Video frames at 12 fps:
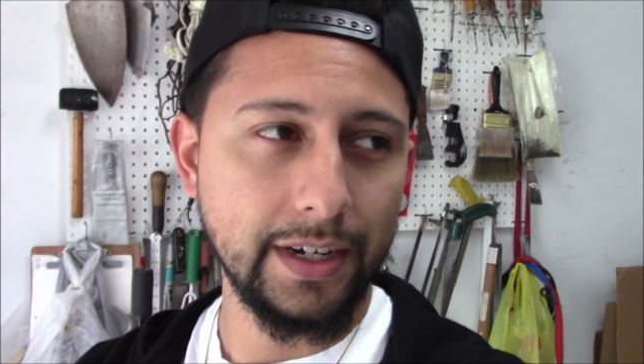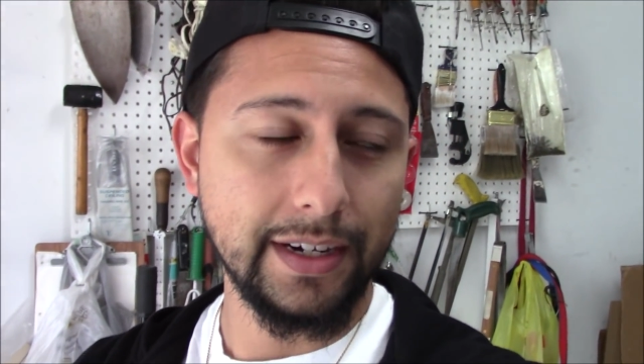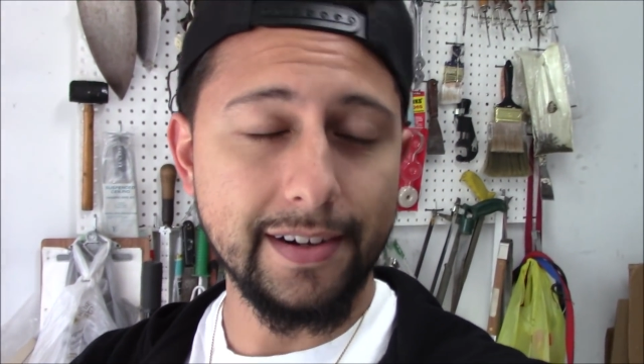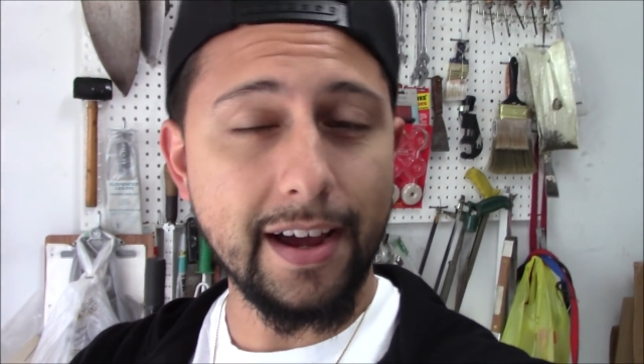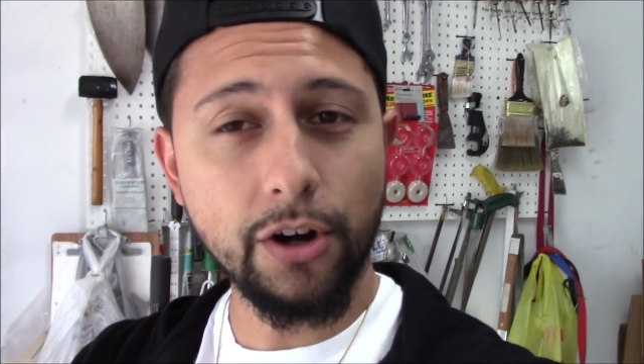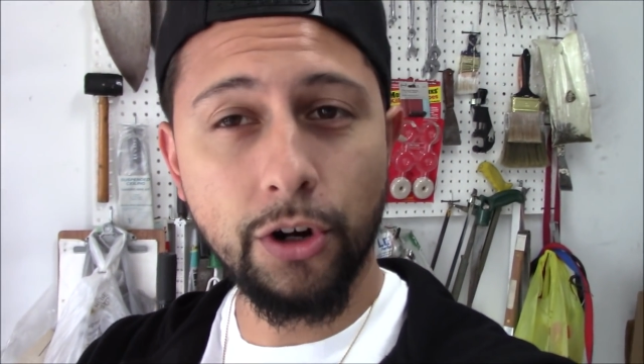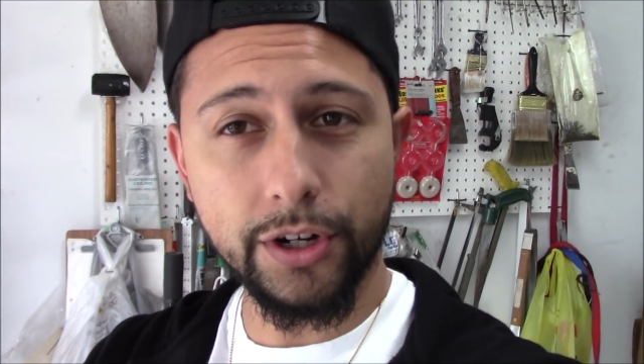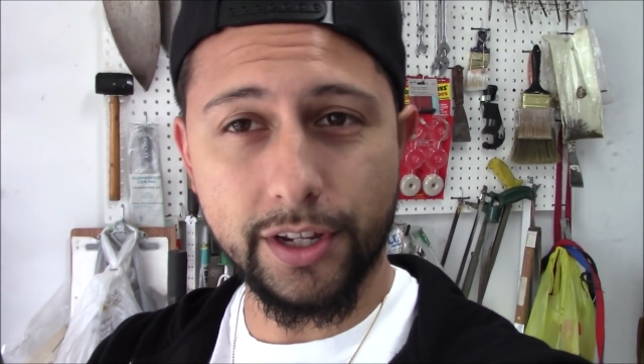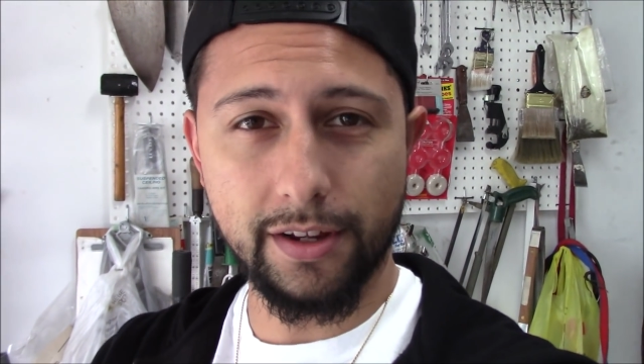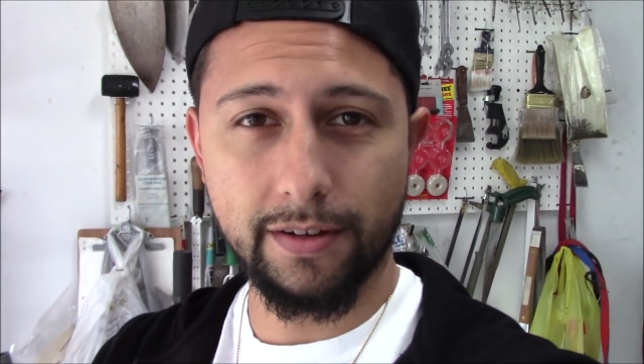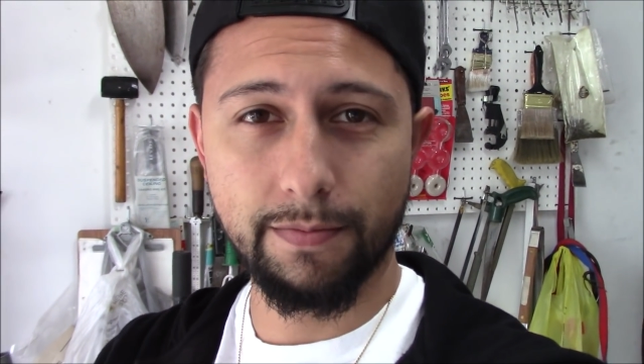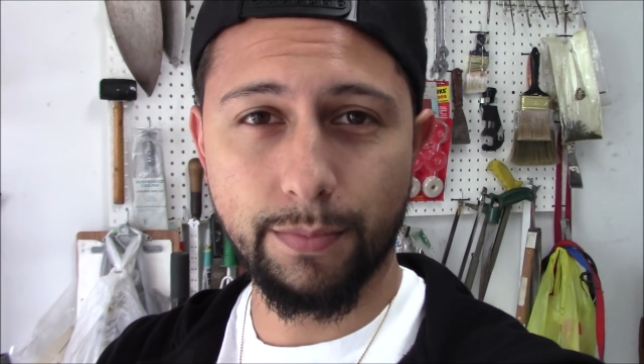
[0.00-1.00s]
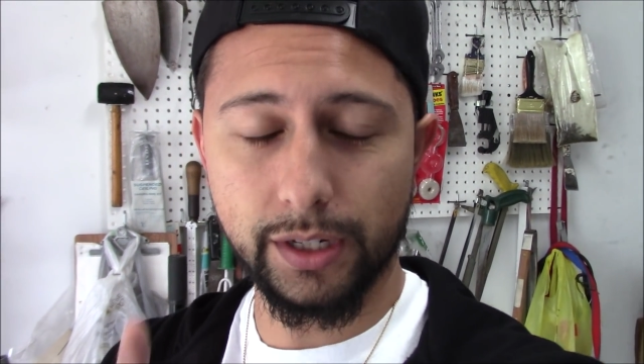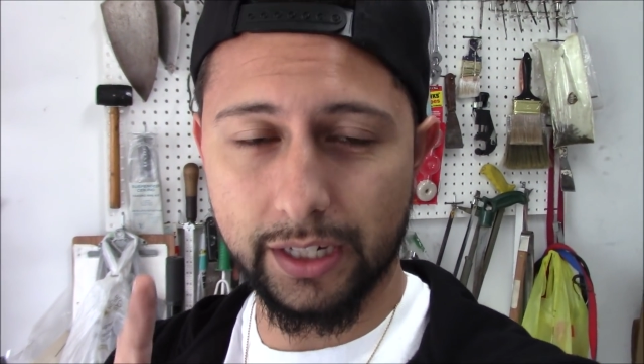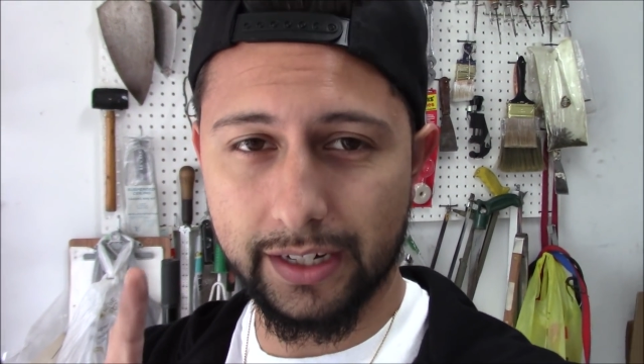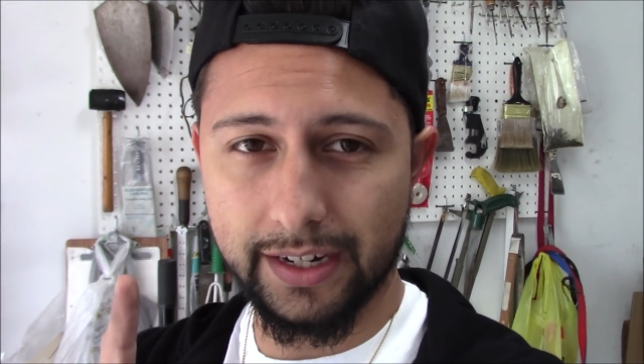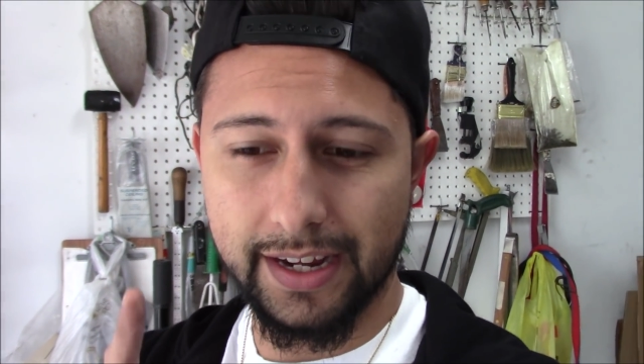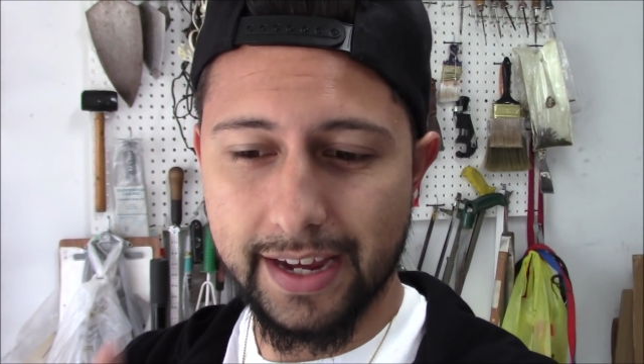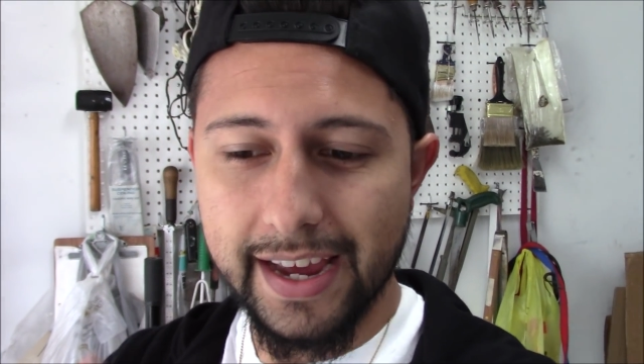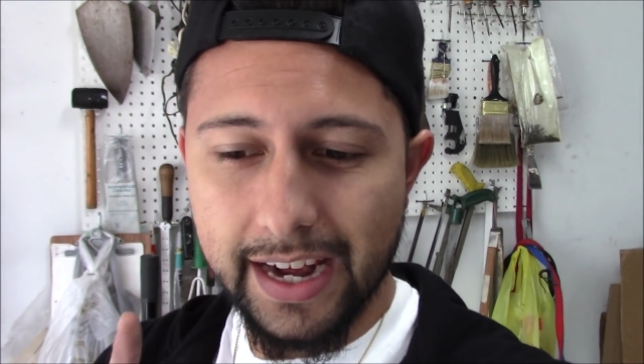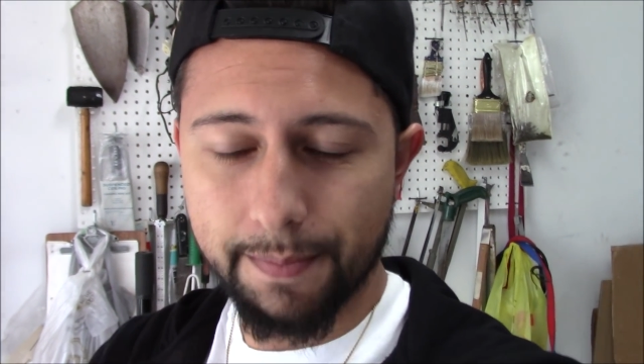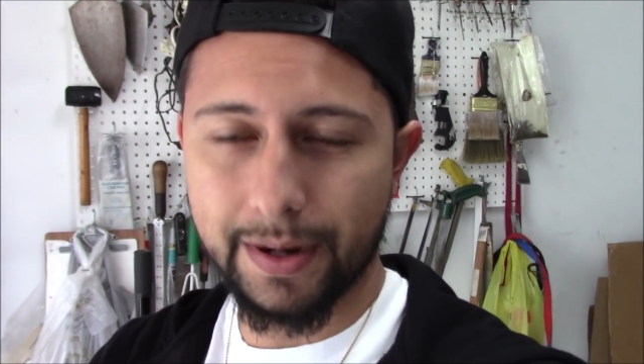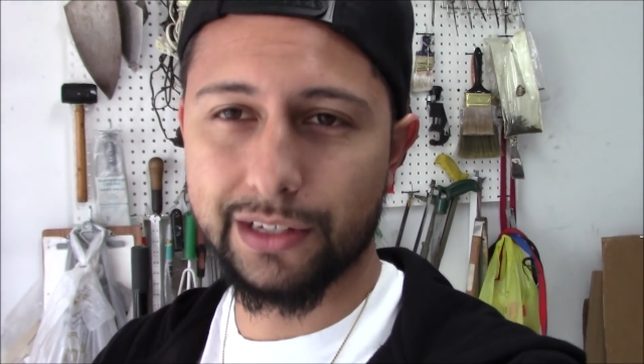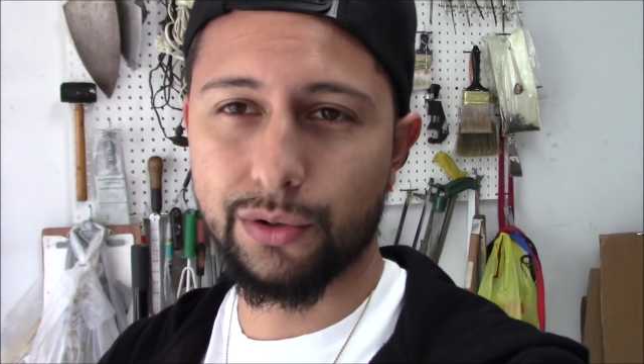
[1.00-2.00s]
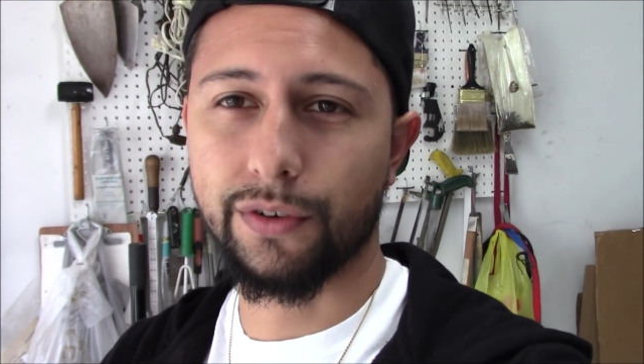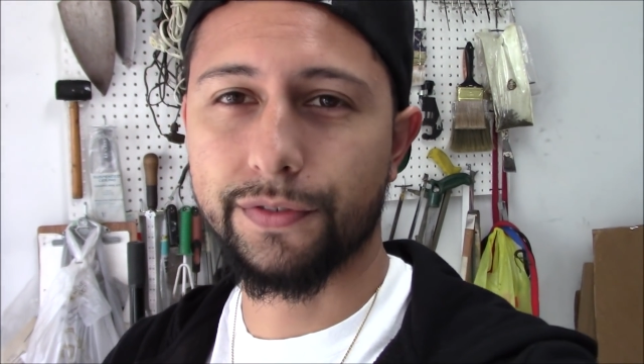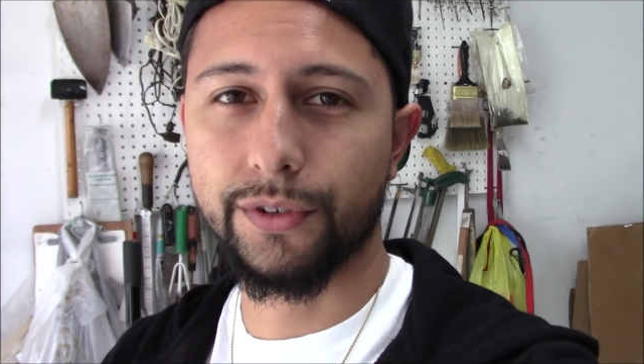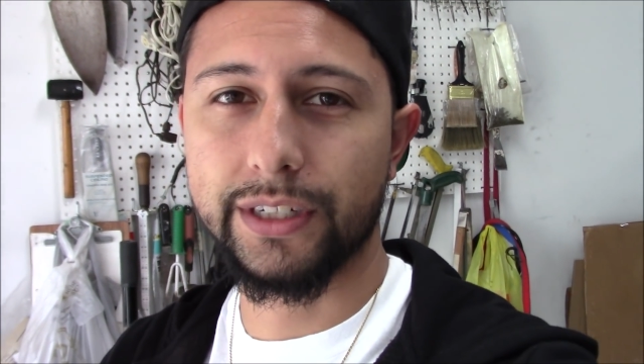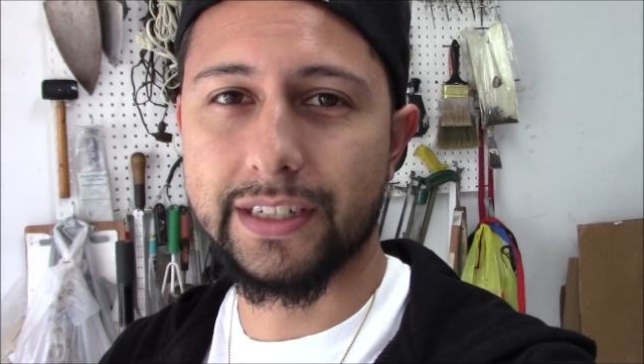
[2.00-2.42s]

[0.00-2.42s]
not hooking, but hitting my 12-3